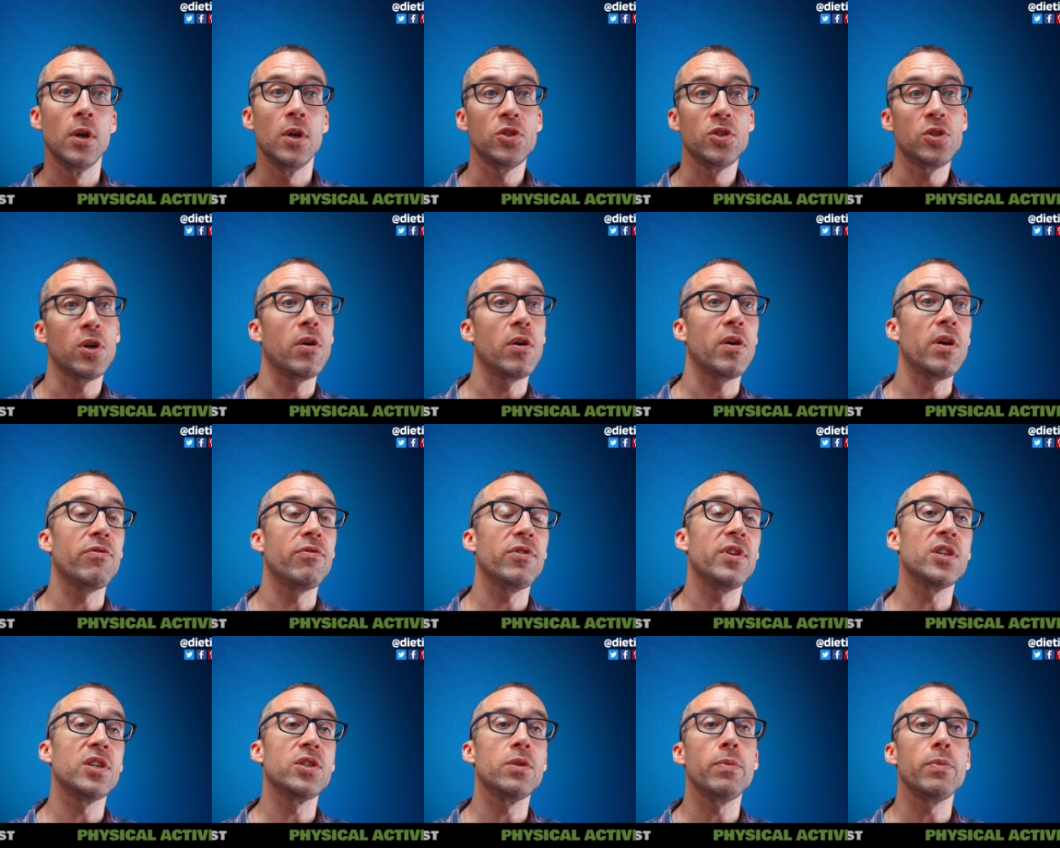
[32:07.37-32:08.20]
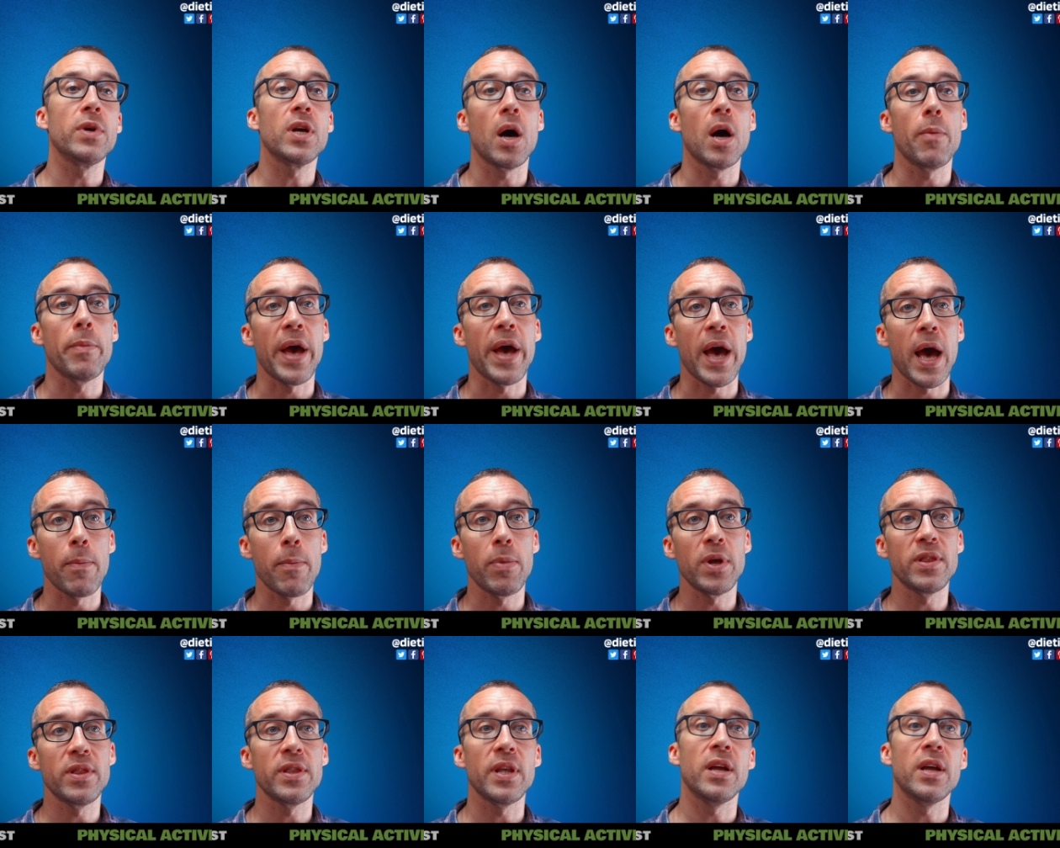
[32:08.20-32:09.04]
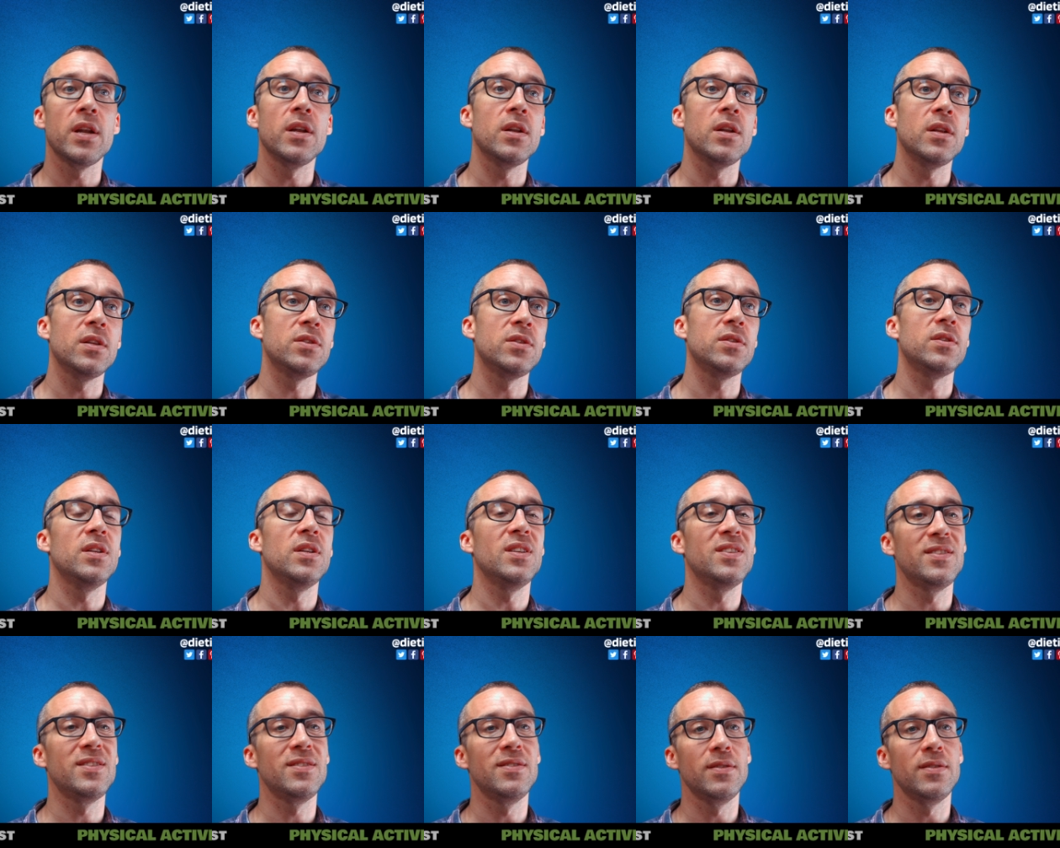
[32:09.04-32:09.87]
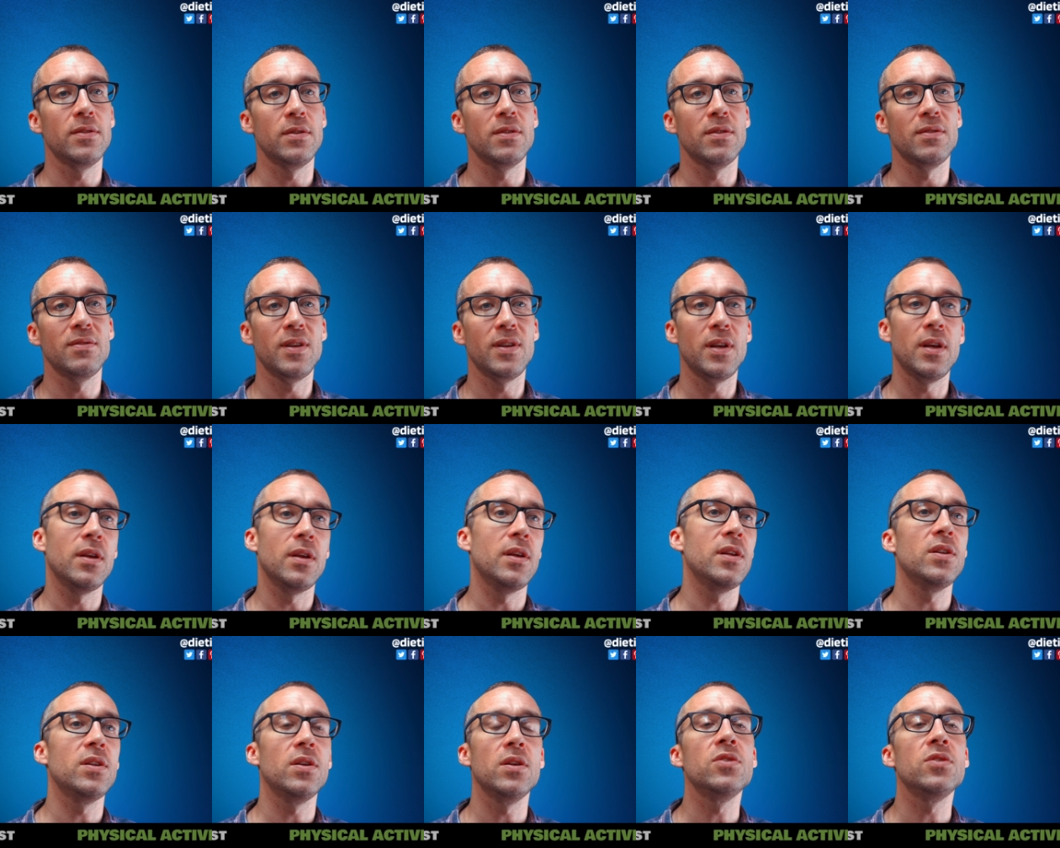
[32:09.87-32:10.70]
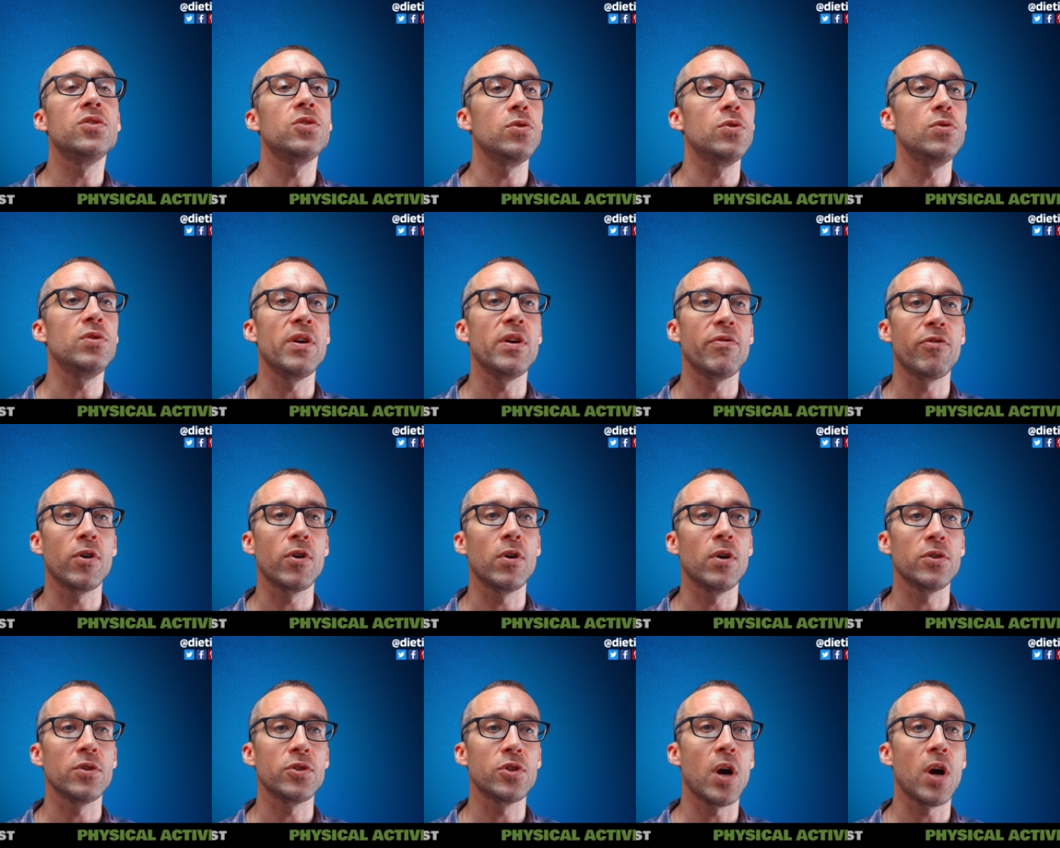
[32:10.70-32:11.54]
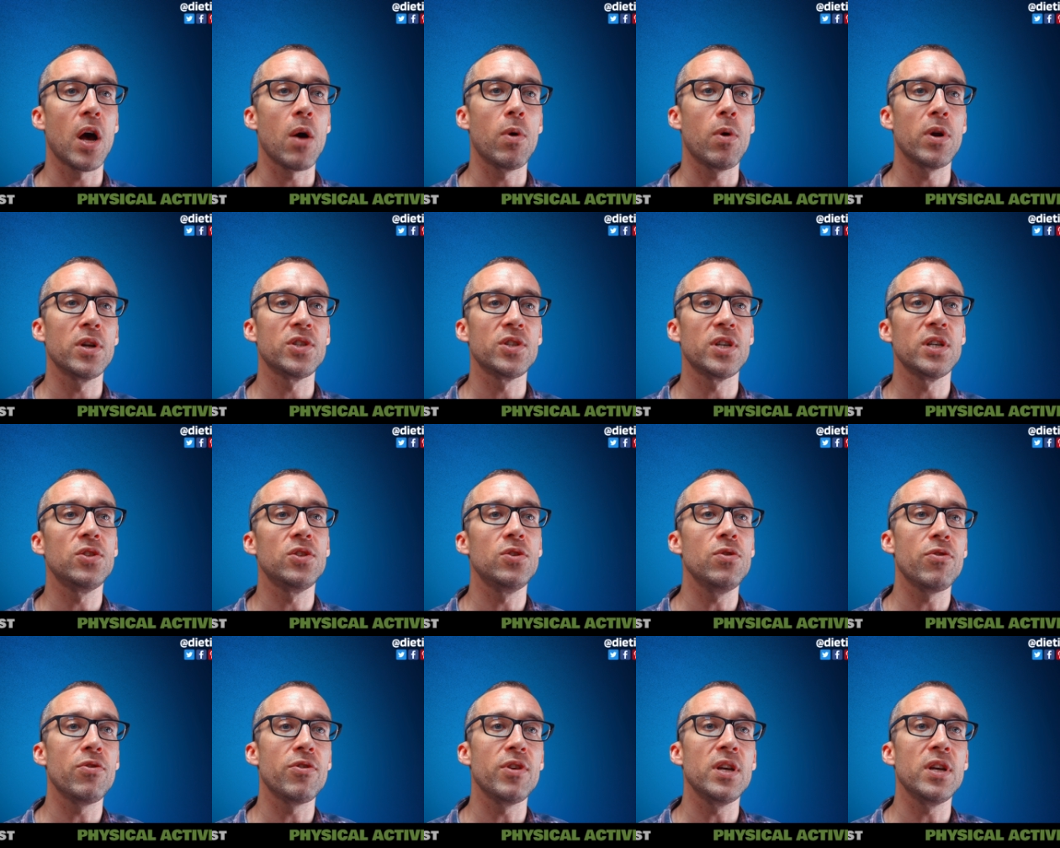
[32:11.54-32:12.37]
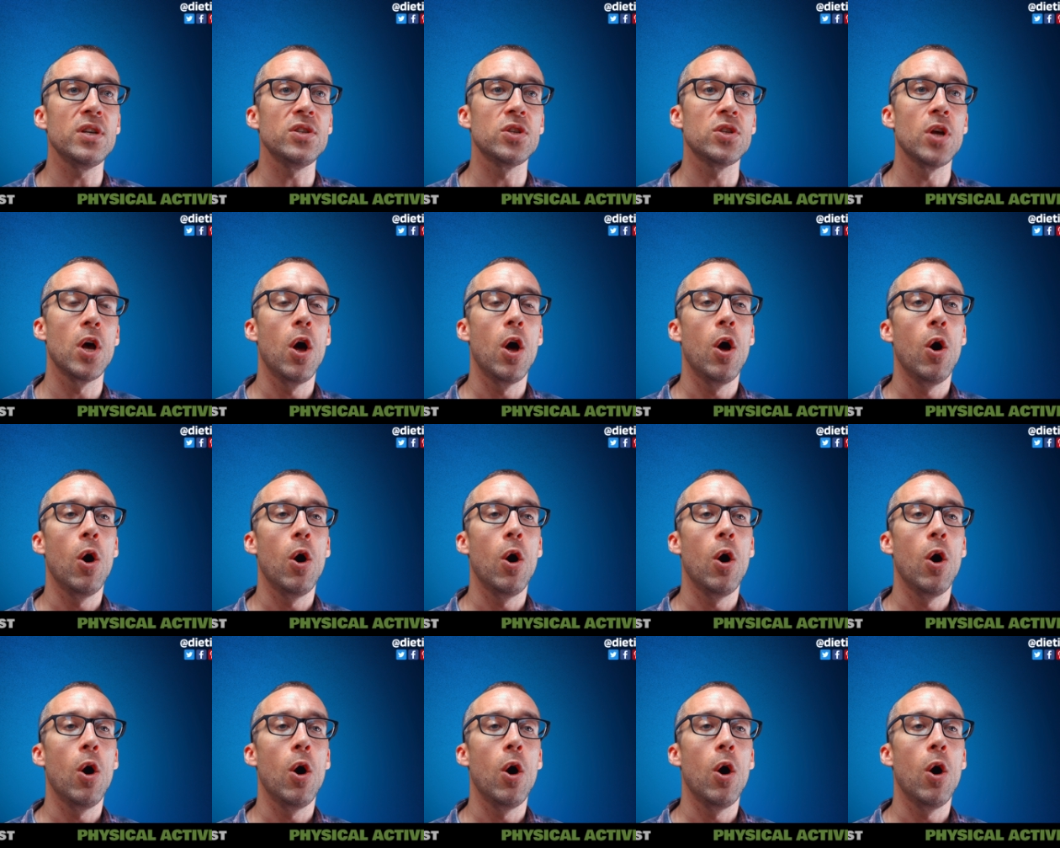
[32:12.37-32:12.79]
So if it doesn't become a habit, then it, it's it, it's too difficult. So I want to say two things.